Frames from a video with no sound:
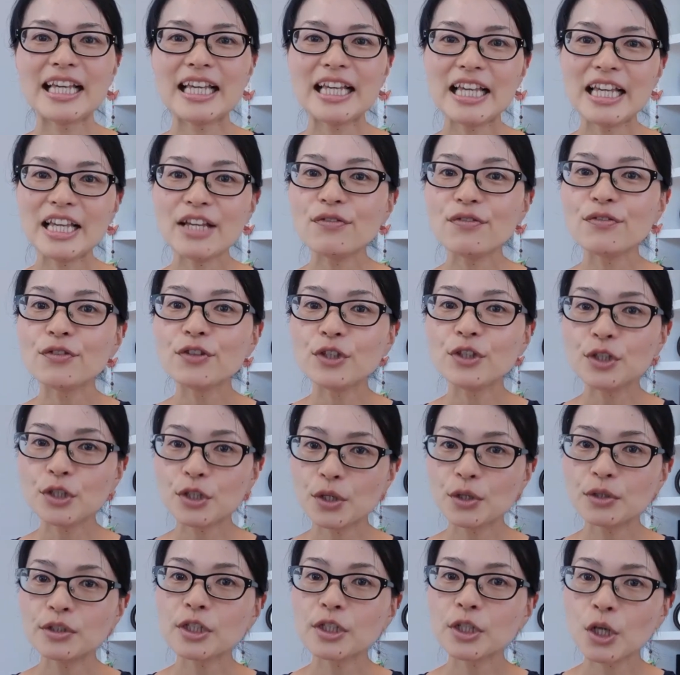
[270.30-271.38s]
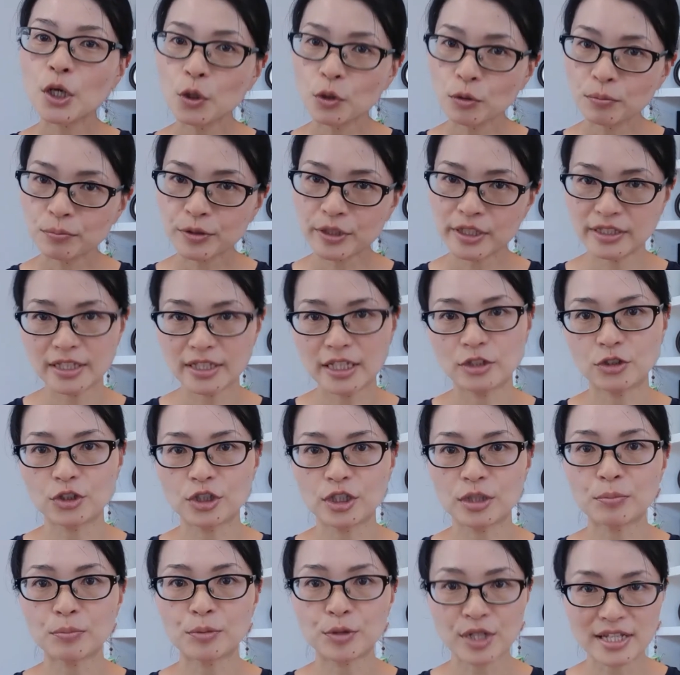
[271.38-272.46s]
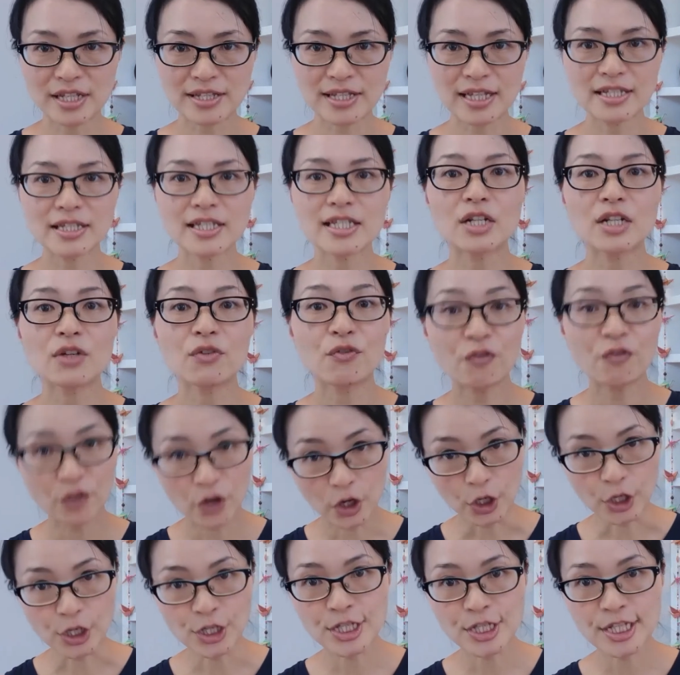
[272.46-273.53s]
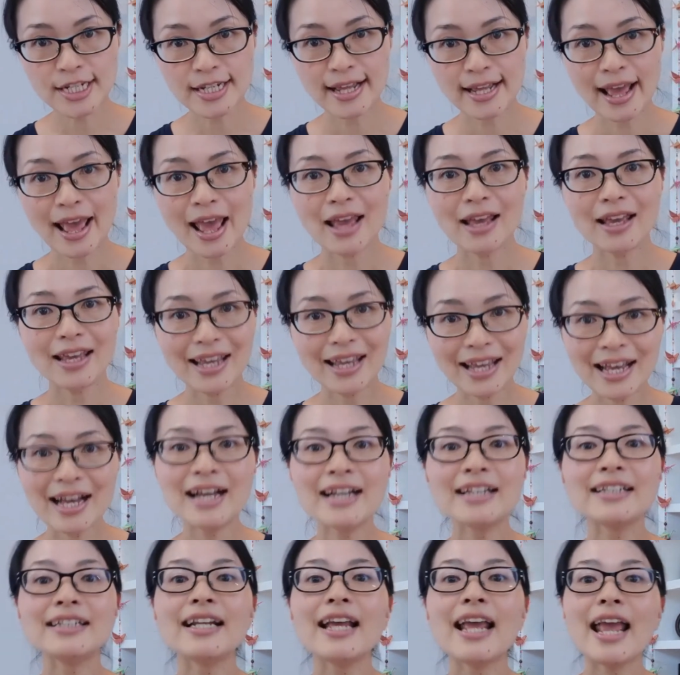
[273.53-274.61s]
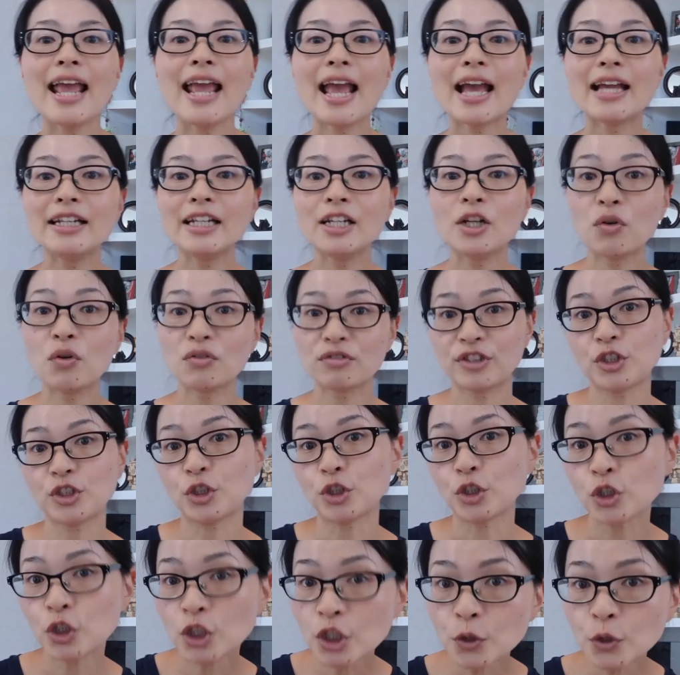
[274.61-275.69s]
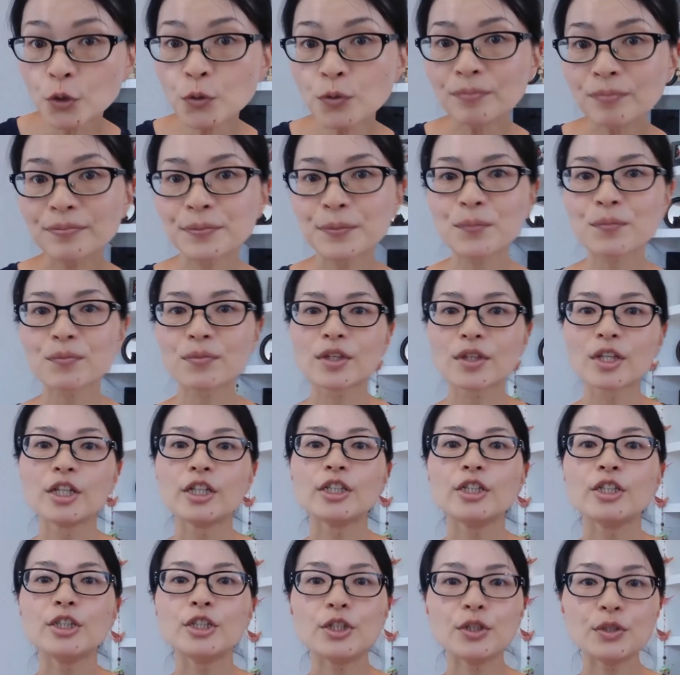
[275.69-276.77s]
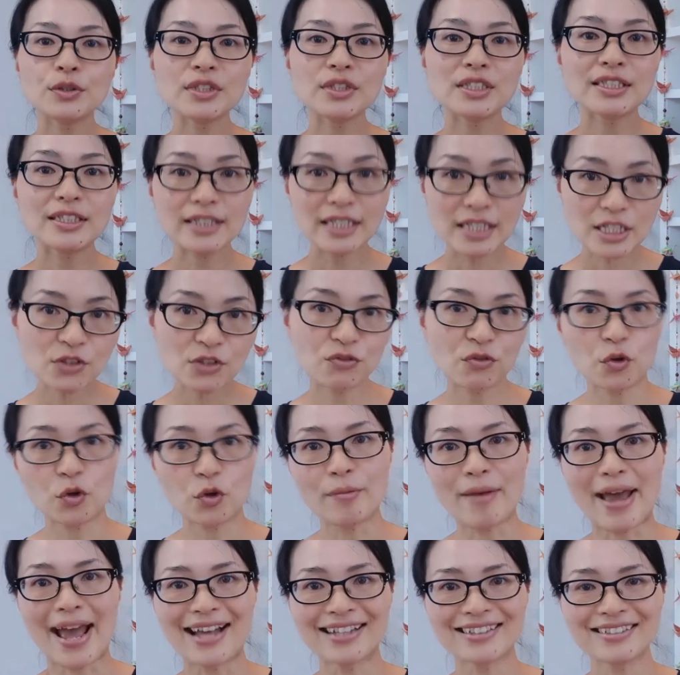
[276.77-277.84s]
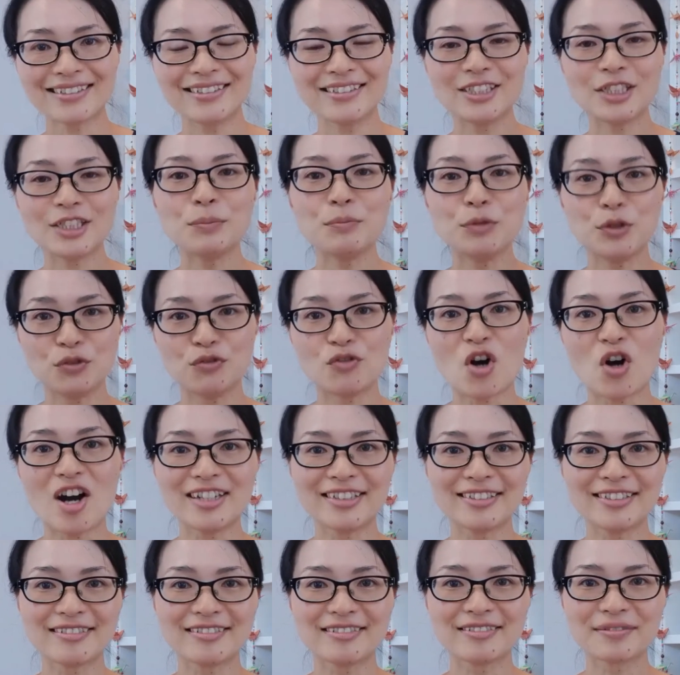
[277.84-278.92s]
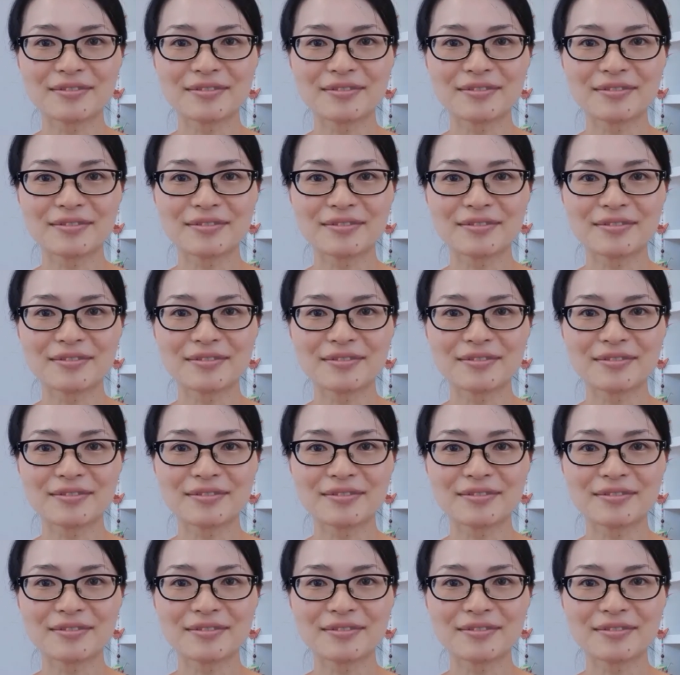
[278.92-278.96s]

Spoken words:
If your co-presenter presented first and handed over to you, use this format to move on.